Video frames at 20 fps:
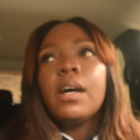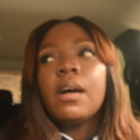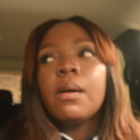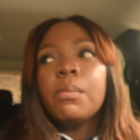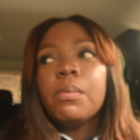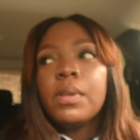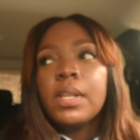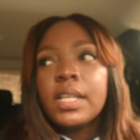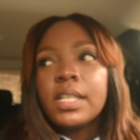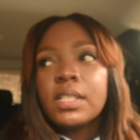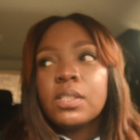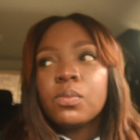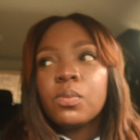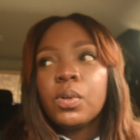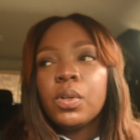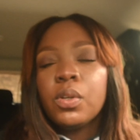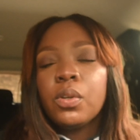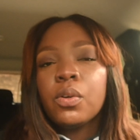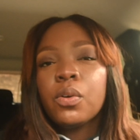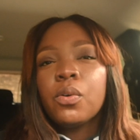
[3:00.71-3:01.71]
a place
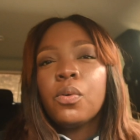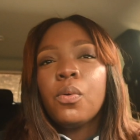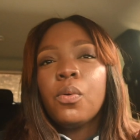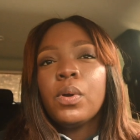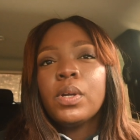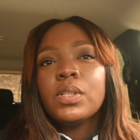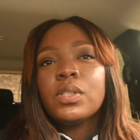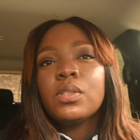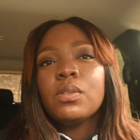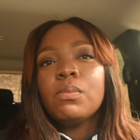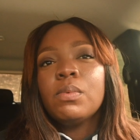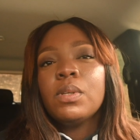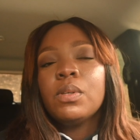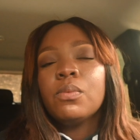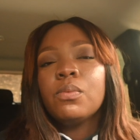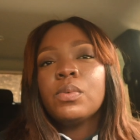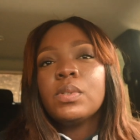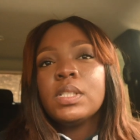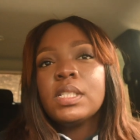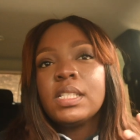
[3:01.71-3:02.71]
where you're going to
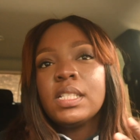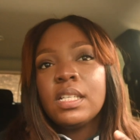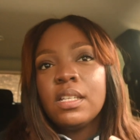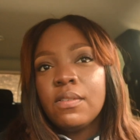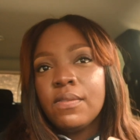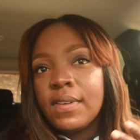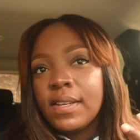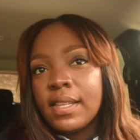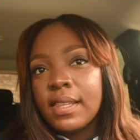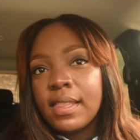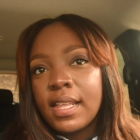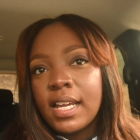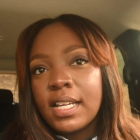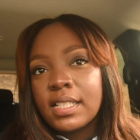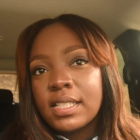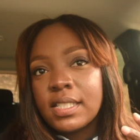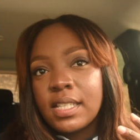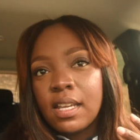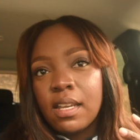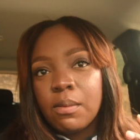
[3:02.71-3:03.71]
be receiving
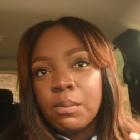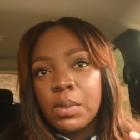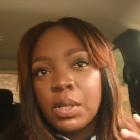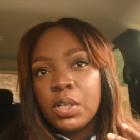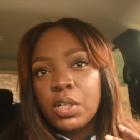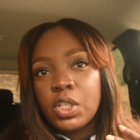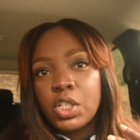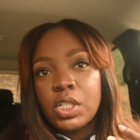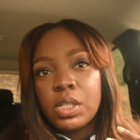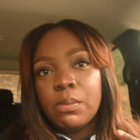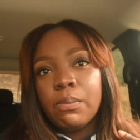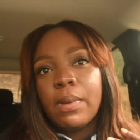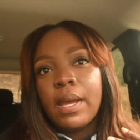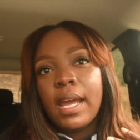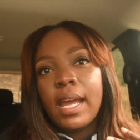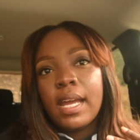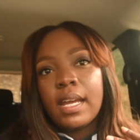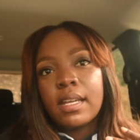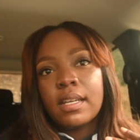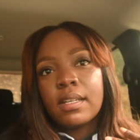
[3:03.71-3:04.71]
that same energy
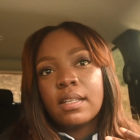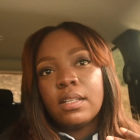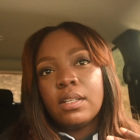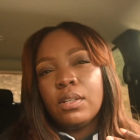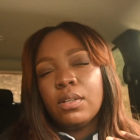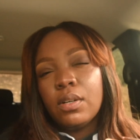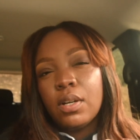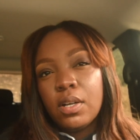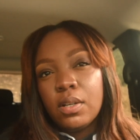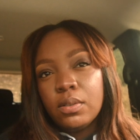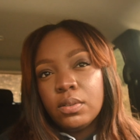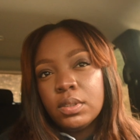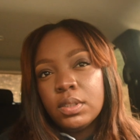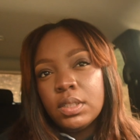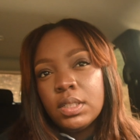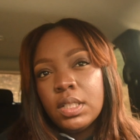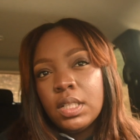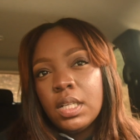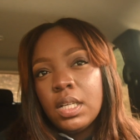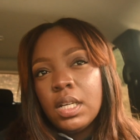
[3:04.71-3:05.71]
back, you know?
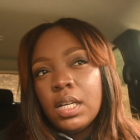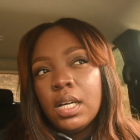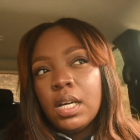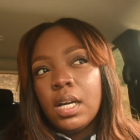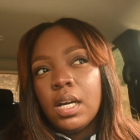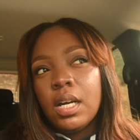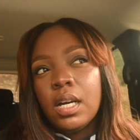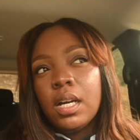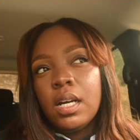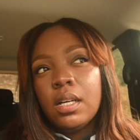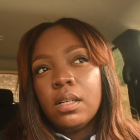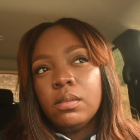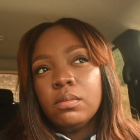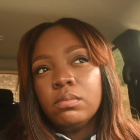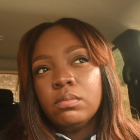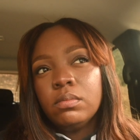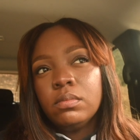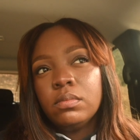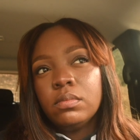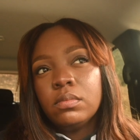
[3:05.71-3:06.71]

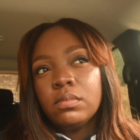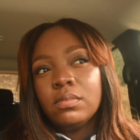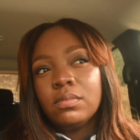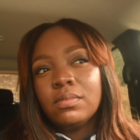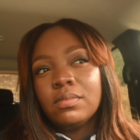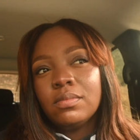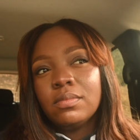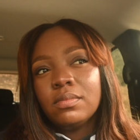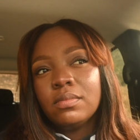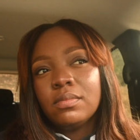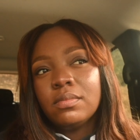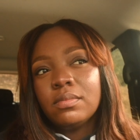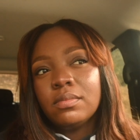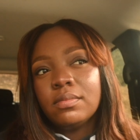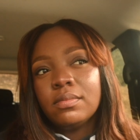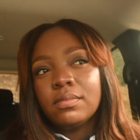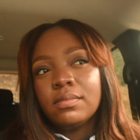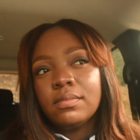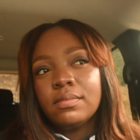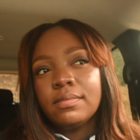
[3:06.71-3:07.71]
Um
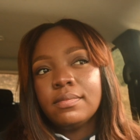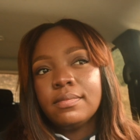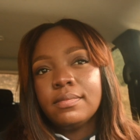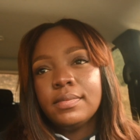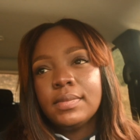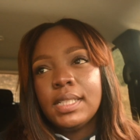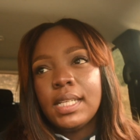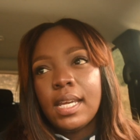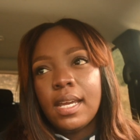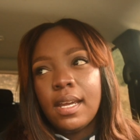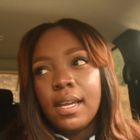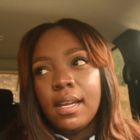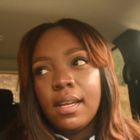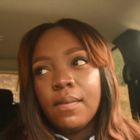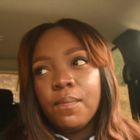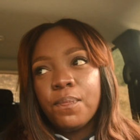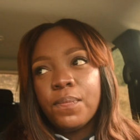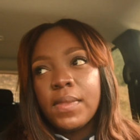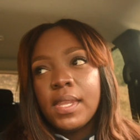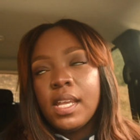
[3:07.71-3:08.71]

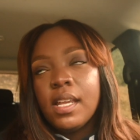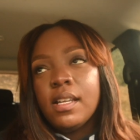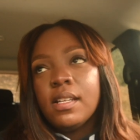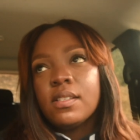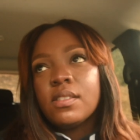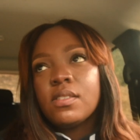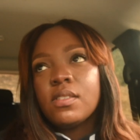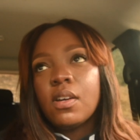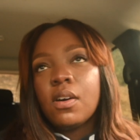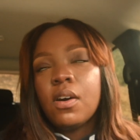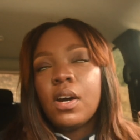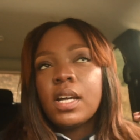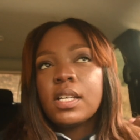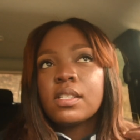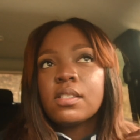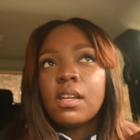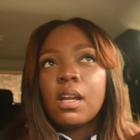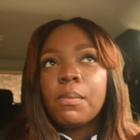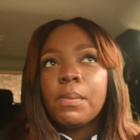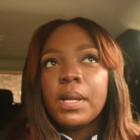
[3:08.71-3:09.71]
yeah. So
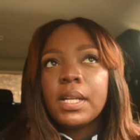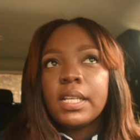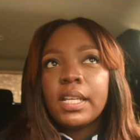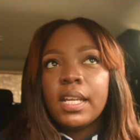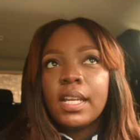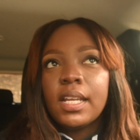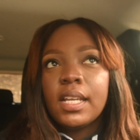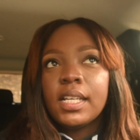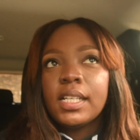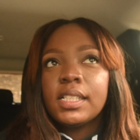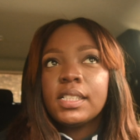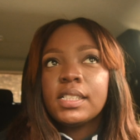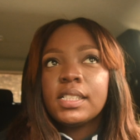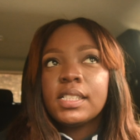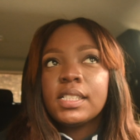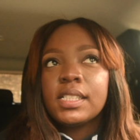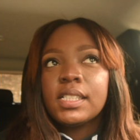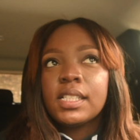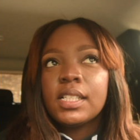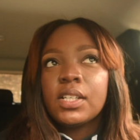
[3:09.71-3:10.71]
I start my
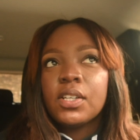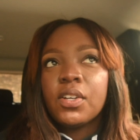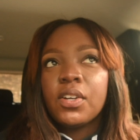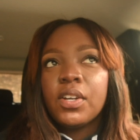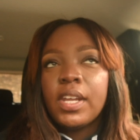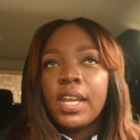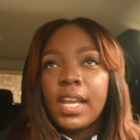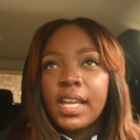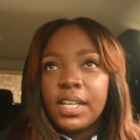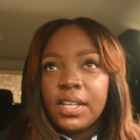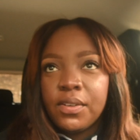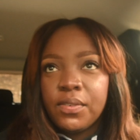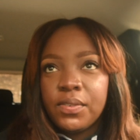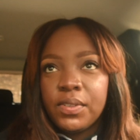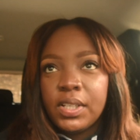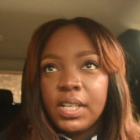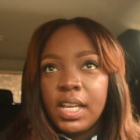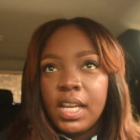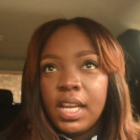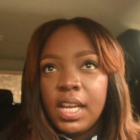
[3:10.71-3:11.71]
days
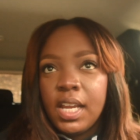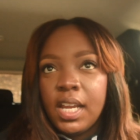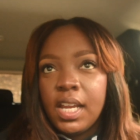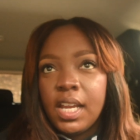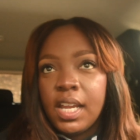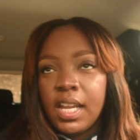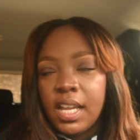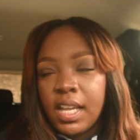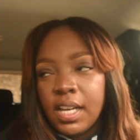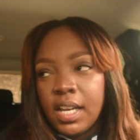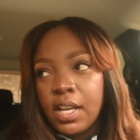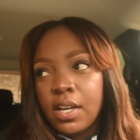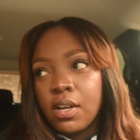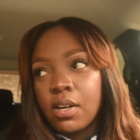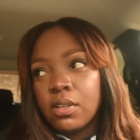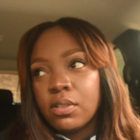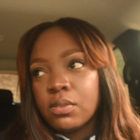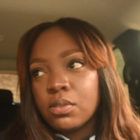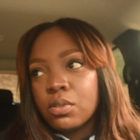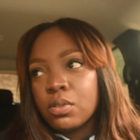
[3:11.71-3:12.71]
creatively and I
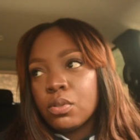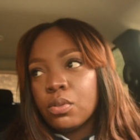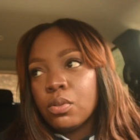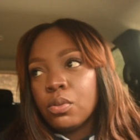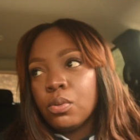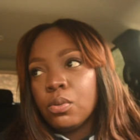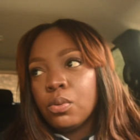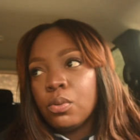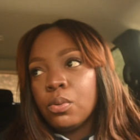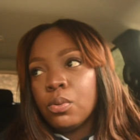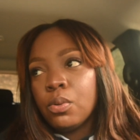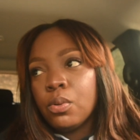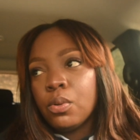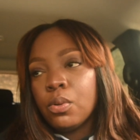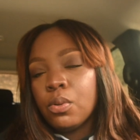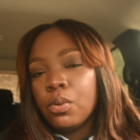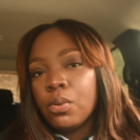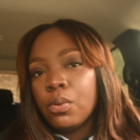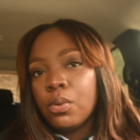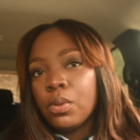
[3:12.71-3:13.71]
go to
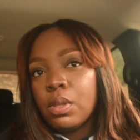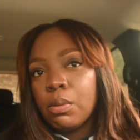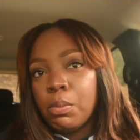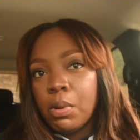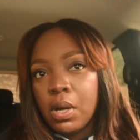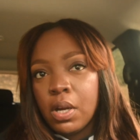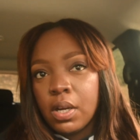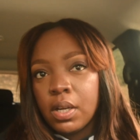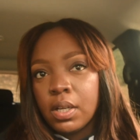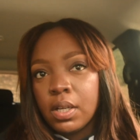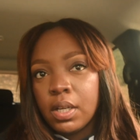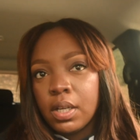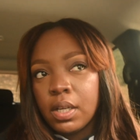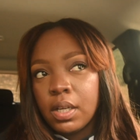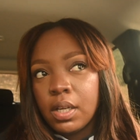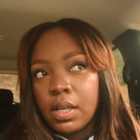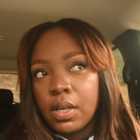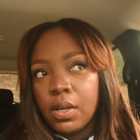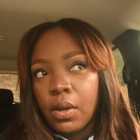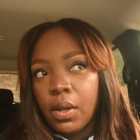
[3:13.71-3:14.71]
the park,
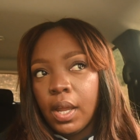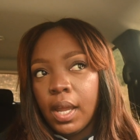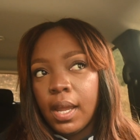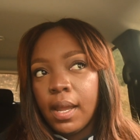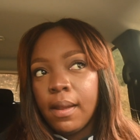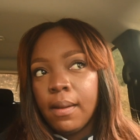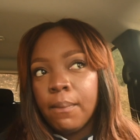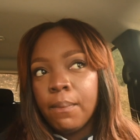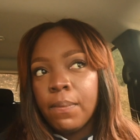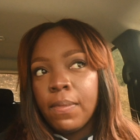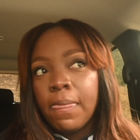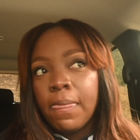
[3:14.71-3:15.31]
okay?